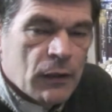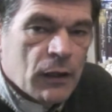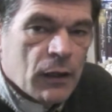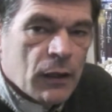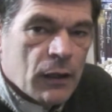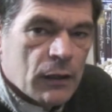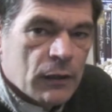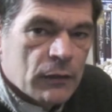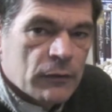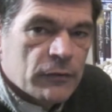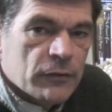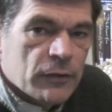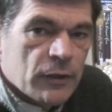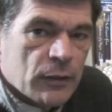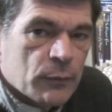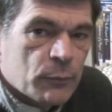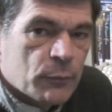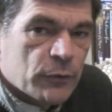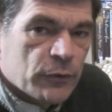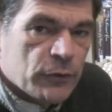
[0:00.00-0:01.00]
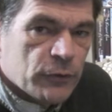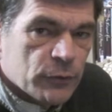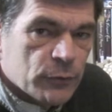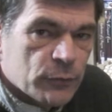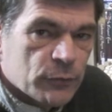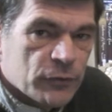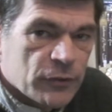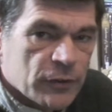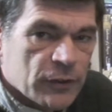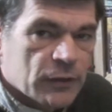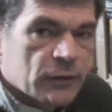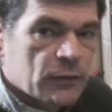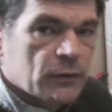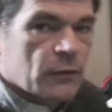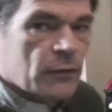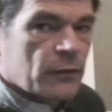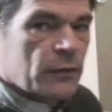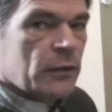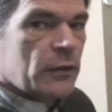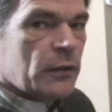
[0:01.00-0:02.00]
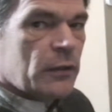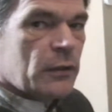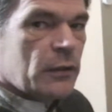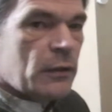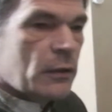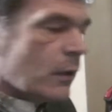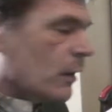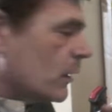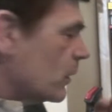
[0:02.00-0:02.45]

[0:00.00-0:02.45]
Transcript: and today we're using the